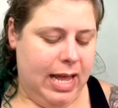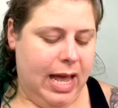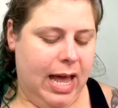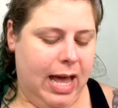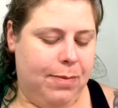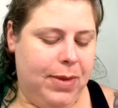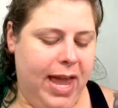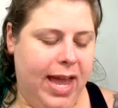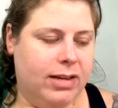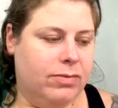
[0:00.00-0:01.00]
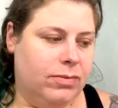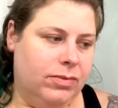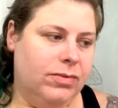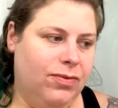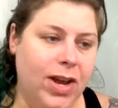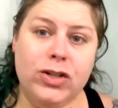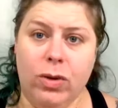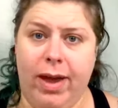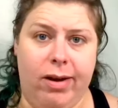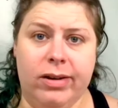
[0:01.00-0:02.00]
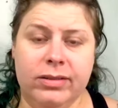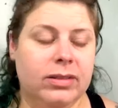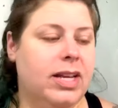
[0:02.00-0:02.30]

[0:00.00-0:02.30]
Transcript: and facial hair,